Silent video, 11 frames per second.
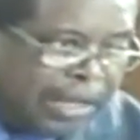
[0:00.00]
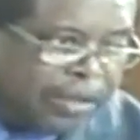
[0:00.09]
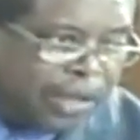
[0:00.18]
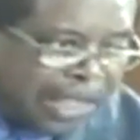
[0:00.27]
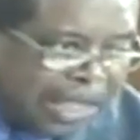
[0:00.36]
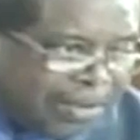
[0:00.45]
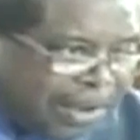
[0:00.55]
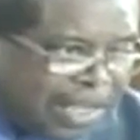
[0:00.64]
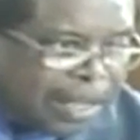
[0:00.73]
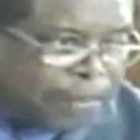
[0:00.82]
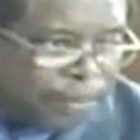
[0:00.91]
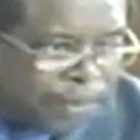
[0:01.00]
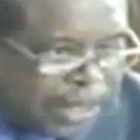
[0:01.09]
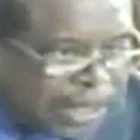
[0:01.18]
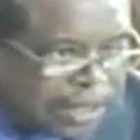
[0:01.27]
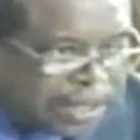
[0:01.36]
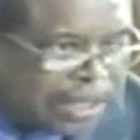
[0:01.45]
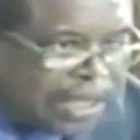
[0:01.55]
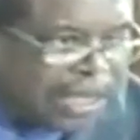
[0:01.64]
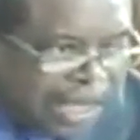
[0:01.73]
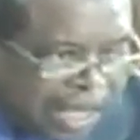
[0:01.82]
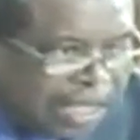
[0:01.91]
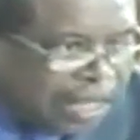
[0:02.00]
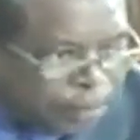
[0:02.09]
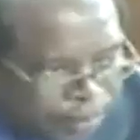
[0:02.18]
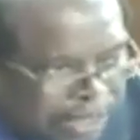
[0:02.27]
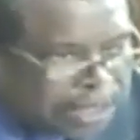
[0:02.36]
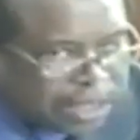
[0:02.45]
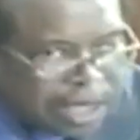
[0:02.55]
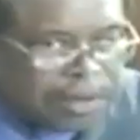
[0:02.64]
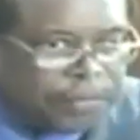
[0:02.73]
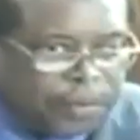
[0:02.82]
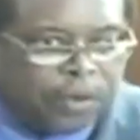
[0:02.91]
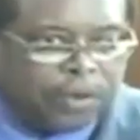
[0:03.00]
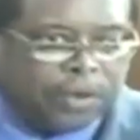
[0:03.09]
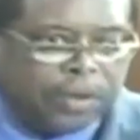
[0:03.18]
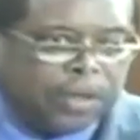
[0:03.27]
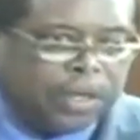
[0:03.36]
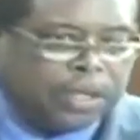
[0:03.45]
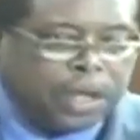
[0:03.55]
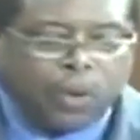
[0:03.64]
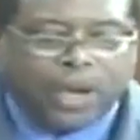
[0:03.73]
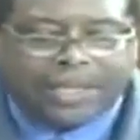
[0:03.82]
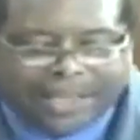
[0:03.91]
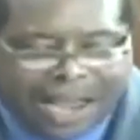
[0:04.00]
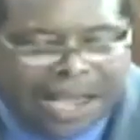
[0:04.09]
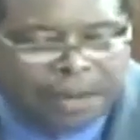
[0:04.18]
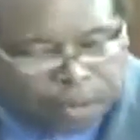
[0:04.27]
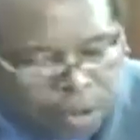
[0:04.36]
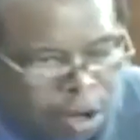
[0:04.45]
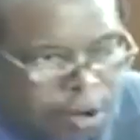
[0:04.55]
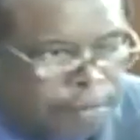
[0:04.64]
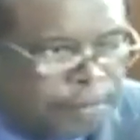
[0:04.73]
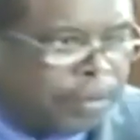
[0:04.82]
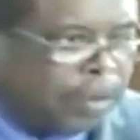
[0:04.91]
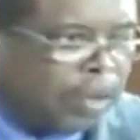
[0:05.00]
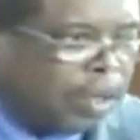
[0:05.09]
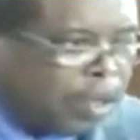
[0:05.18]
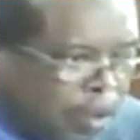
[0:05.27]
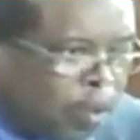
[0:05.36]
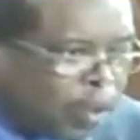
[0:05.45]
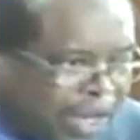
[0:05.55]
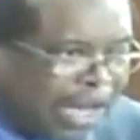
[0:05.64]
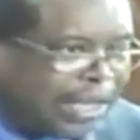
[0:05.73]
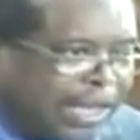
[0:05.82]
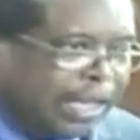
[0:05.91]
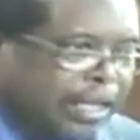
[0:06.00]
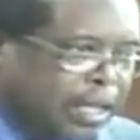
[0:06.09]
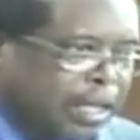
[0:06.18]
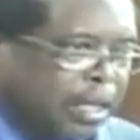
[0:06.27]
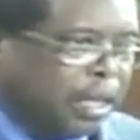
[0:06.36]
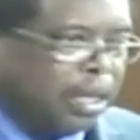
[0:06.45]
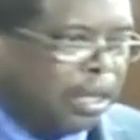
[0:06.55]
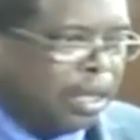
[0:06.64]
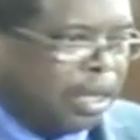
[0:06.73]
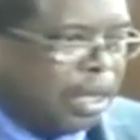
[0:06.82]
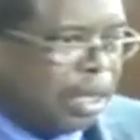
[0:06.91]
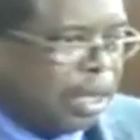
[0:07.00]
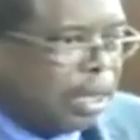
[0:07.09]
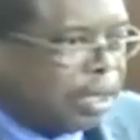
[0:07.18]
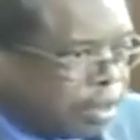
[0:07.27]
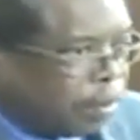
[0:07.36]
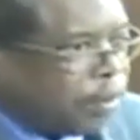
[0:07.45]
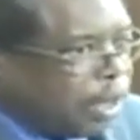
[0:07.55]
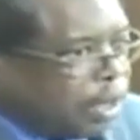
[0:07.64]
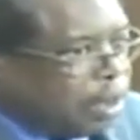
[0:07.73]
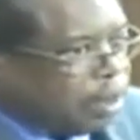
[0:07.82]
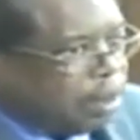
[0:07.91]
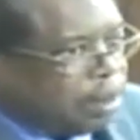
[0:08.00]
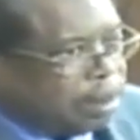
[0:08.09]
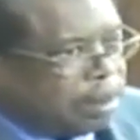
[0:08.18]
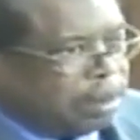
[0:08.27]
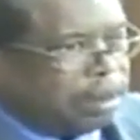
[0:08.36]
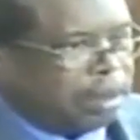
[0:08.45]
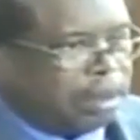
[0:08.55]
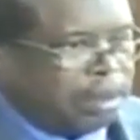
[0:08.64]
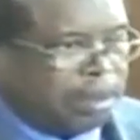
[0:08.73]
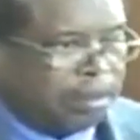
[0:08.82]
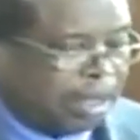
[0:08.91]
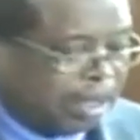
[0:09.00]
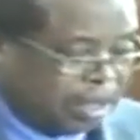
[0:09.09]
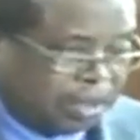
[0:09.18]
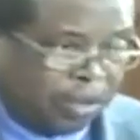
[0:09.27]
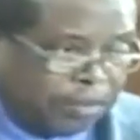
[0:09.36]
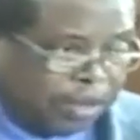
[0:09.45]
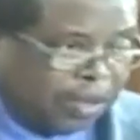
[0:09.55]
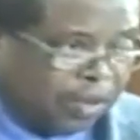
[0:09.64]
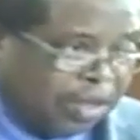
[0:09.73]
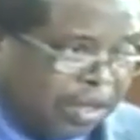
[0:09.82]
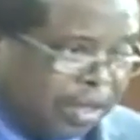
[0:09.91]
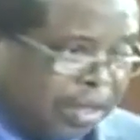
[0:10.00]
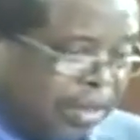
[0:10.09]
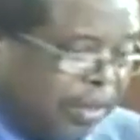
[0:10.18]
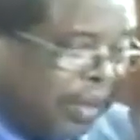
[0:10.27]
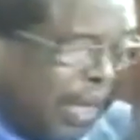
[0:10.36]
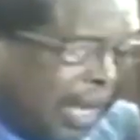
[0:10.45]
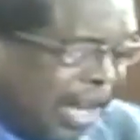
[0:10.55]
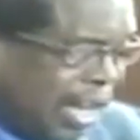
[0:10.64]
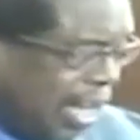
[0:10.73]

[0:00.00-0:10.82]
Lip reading: you leave a little piece in the pension fund. So when time comes, you can get something. But the truth be told, I had a